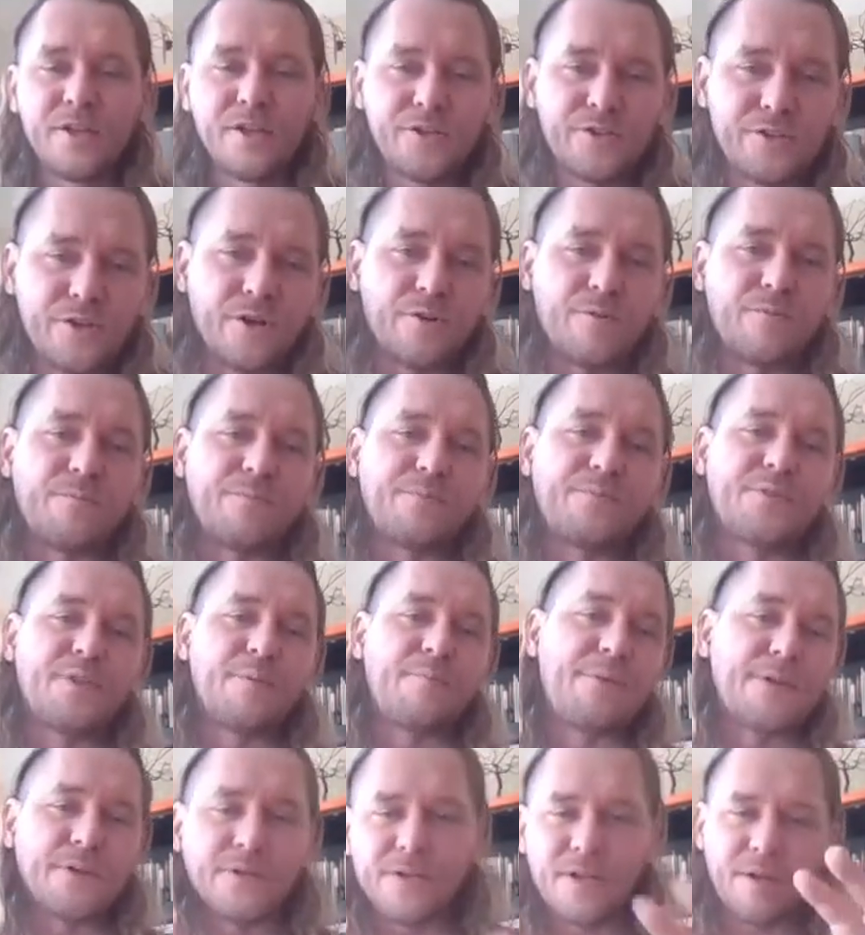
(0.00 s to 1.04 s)
So to
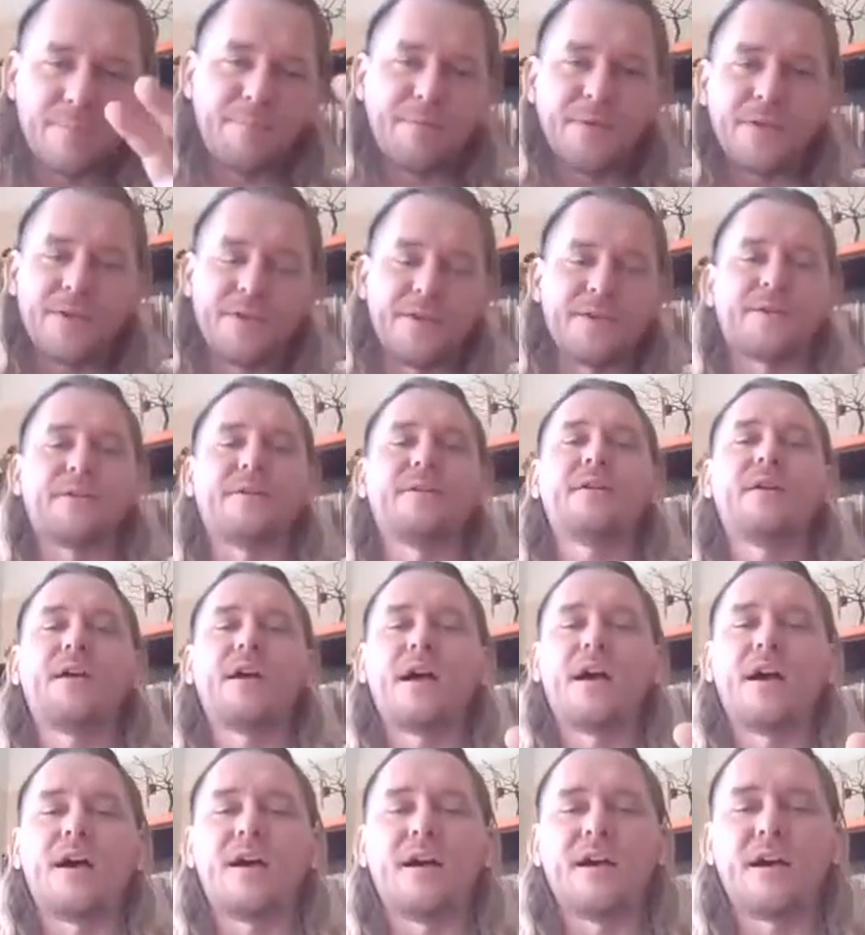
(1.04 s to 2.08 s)
build up here,
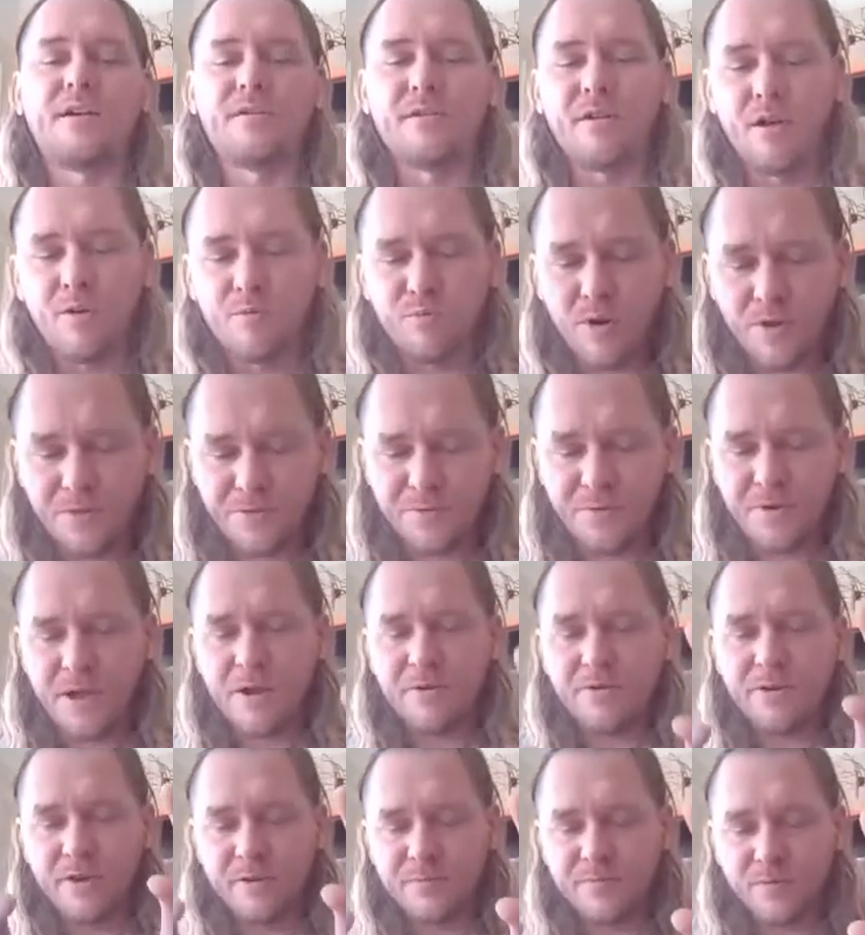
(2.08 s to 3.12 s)
I'll run through how
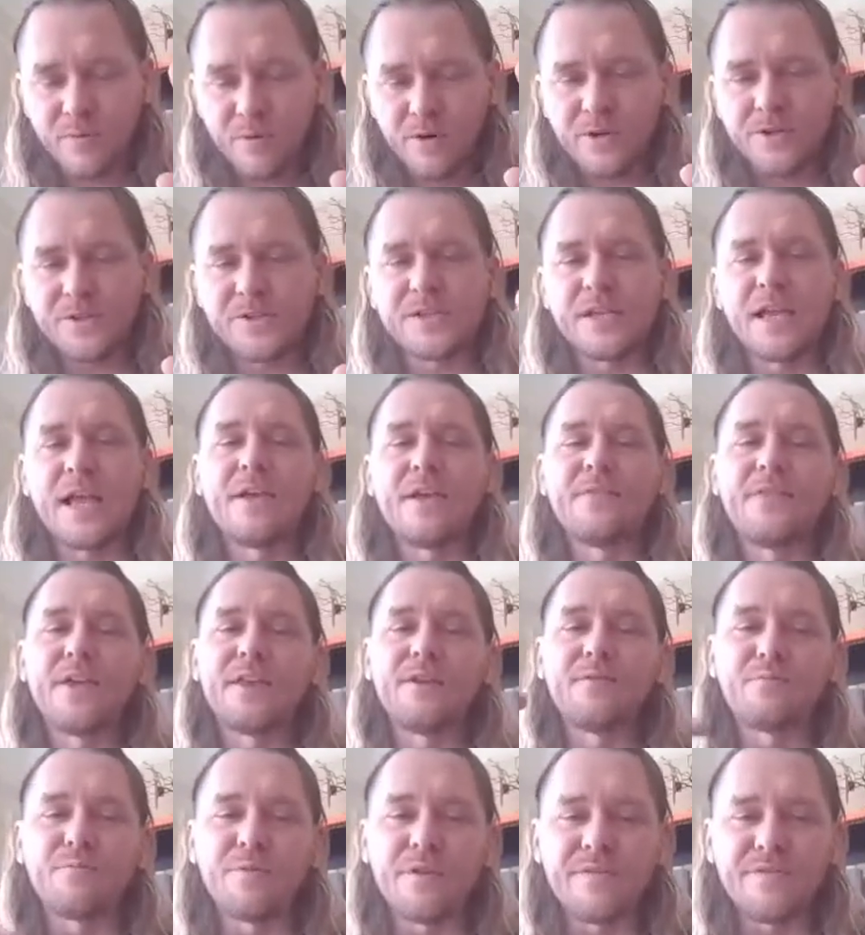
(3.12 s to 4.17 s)
Cubes works and
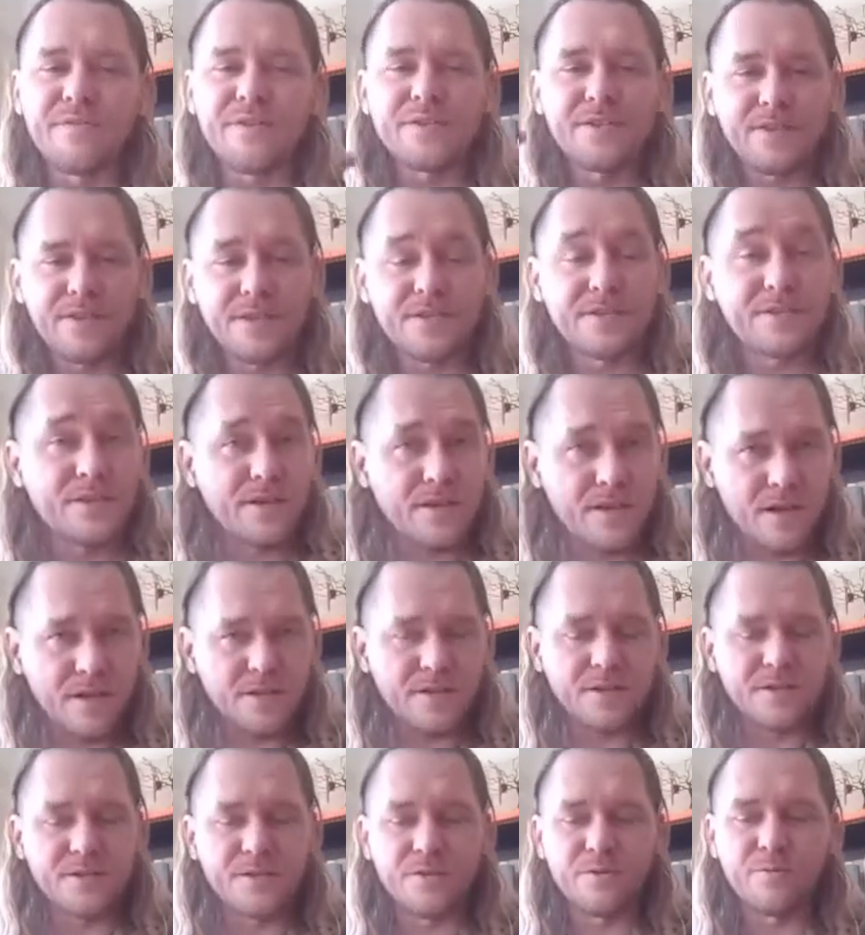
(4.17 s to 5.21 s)
then revisit this in the
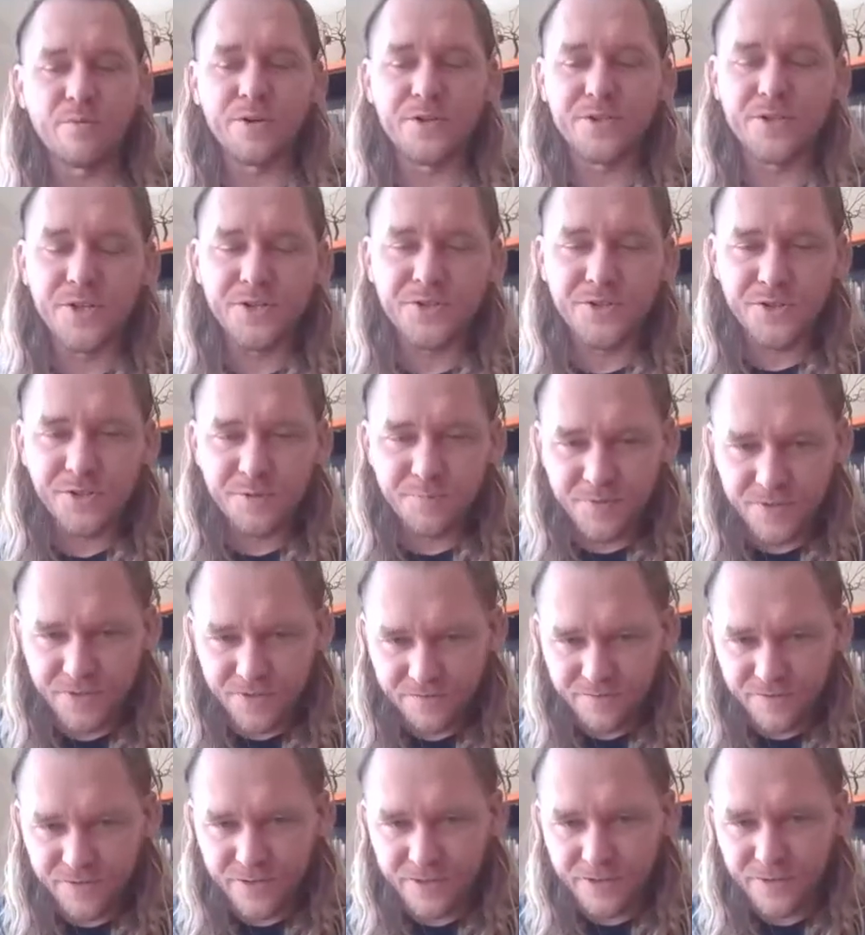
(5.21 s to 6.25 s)
context of the workstation
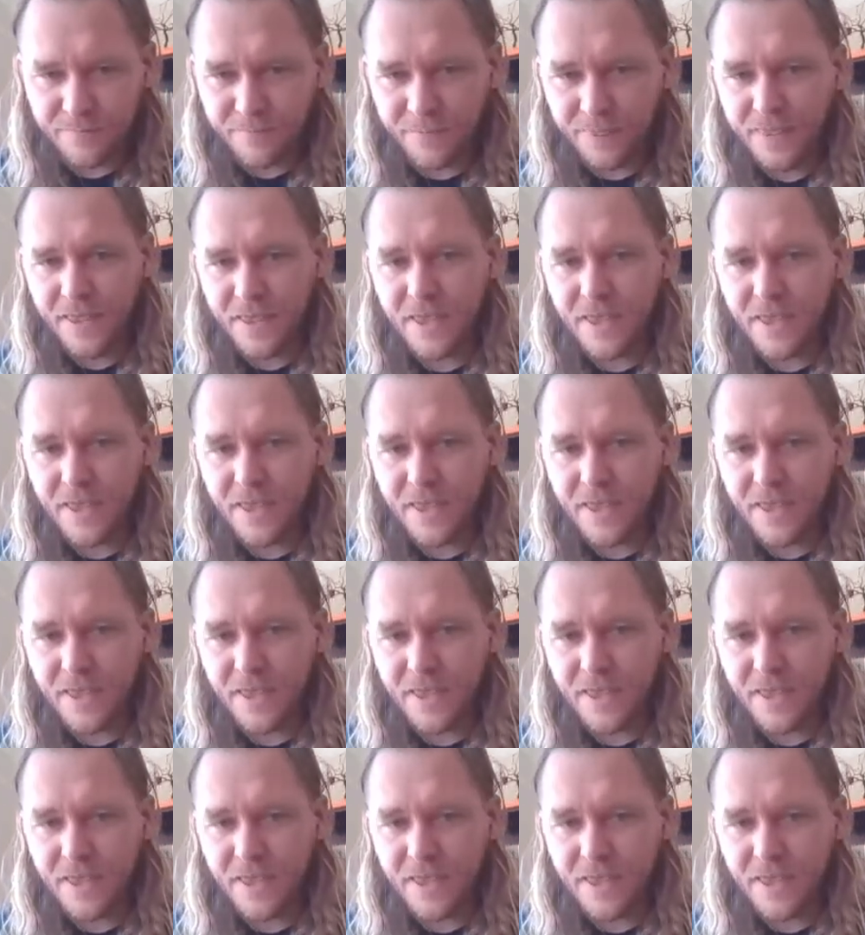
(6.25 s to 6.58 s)
specifically.